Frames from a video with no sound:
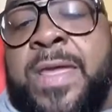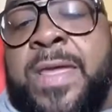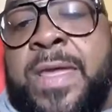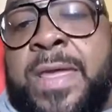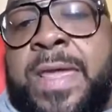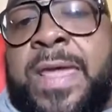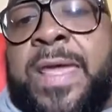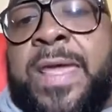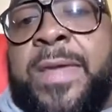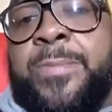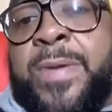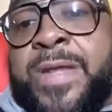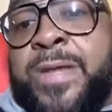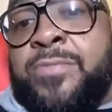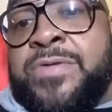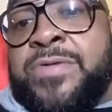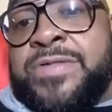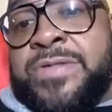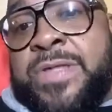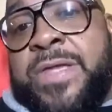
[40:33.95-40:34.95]
But it was
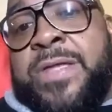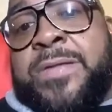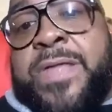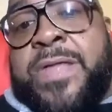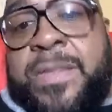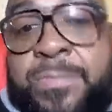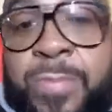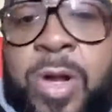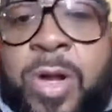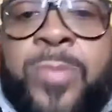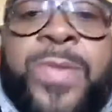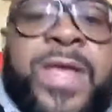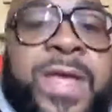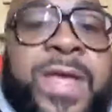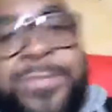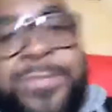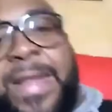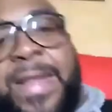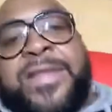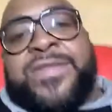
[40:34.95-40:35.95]
in Birmingham.
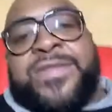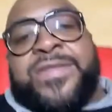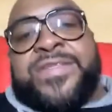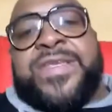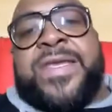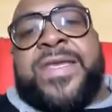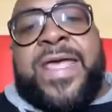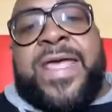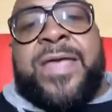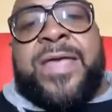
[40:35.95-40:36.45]
I just said that.